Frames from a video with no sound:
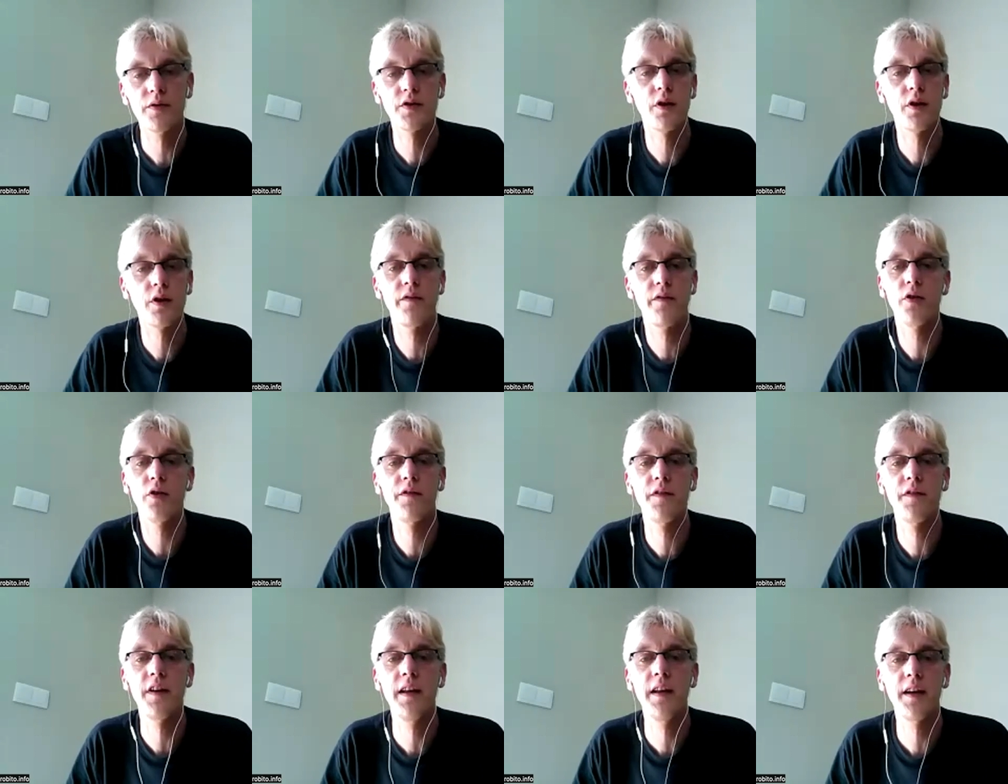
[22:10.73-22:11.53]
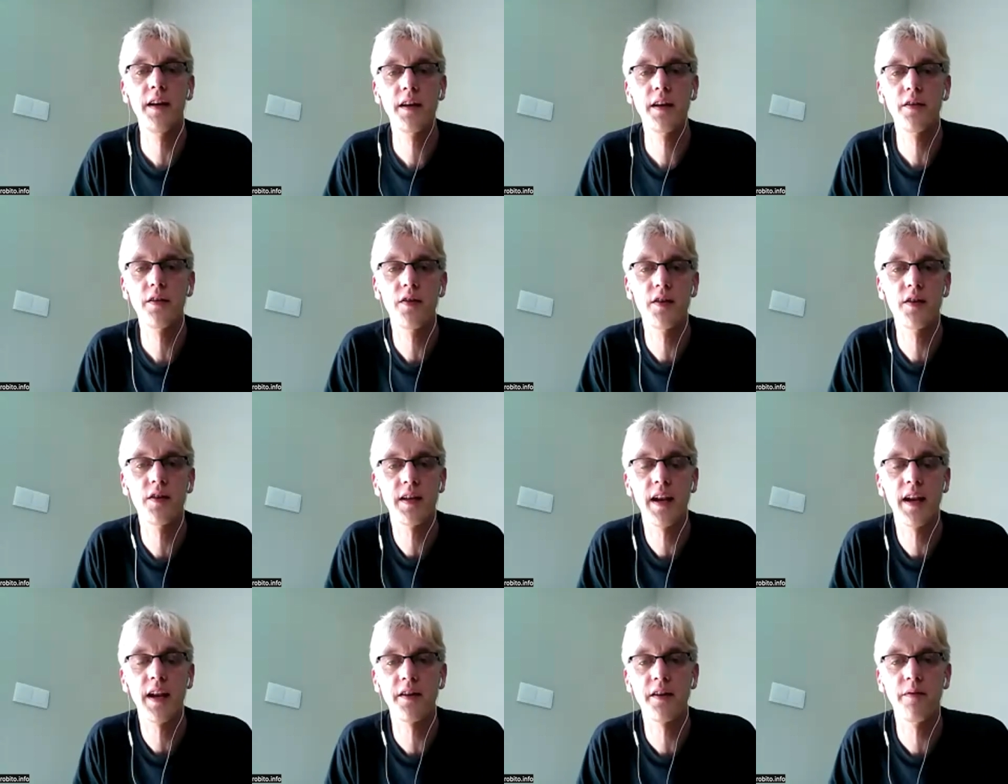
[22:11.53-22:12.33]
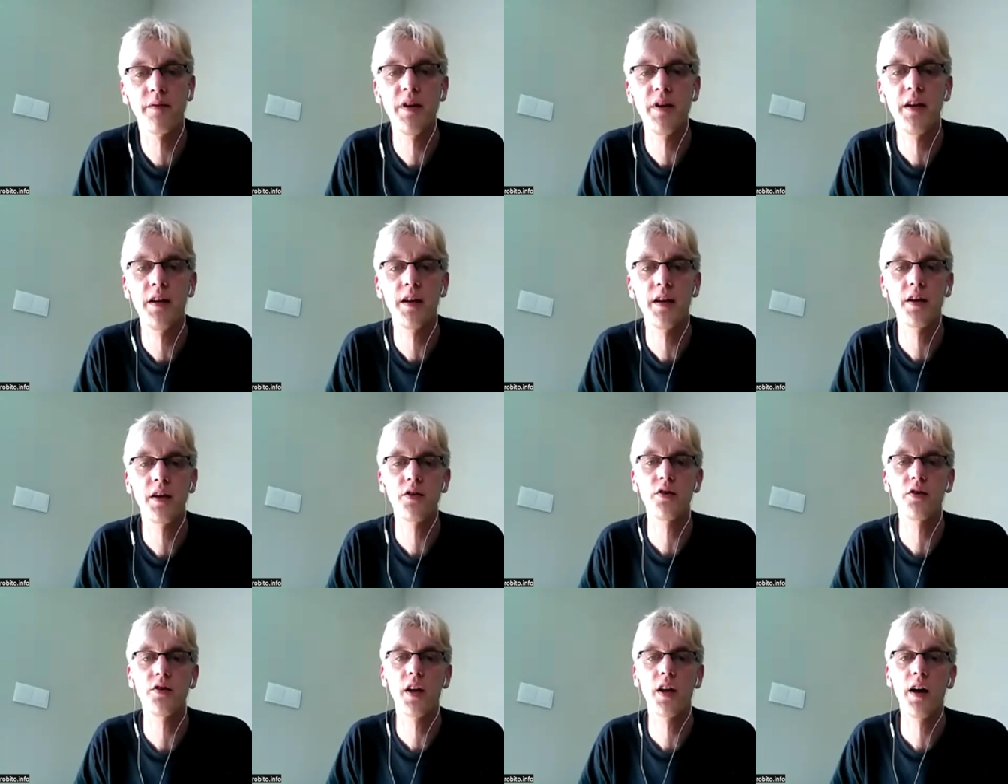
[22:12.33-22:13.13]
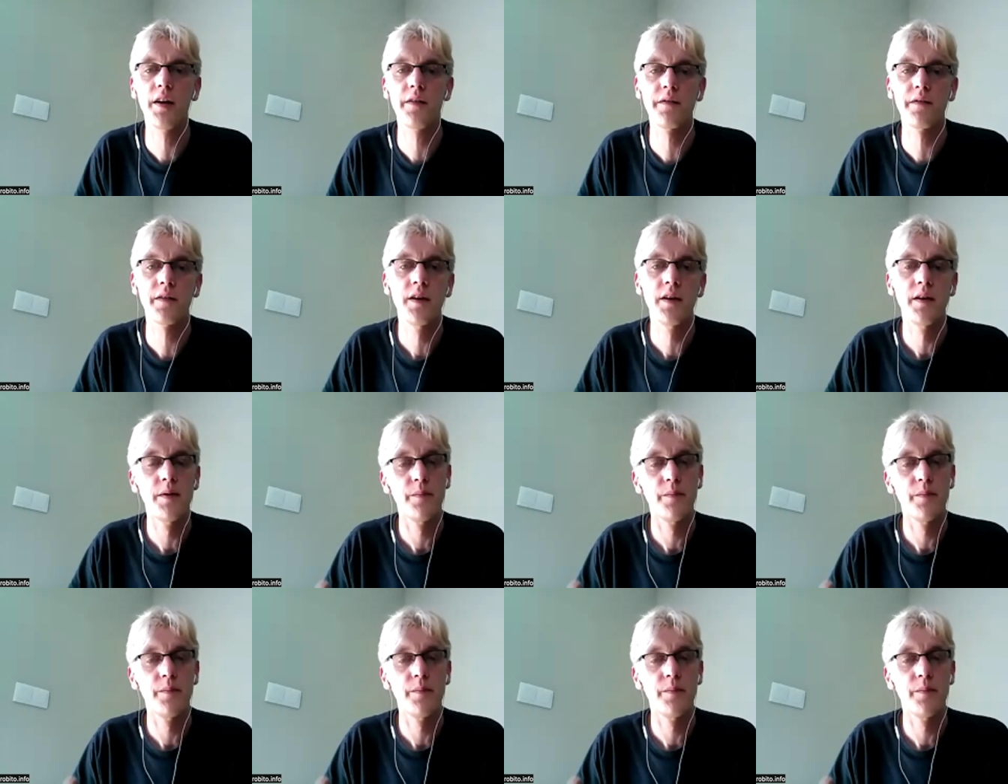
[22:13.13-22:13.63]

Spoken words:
So if you're feeling that there's a lack of meaning in your life,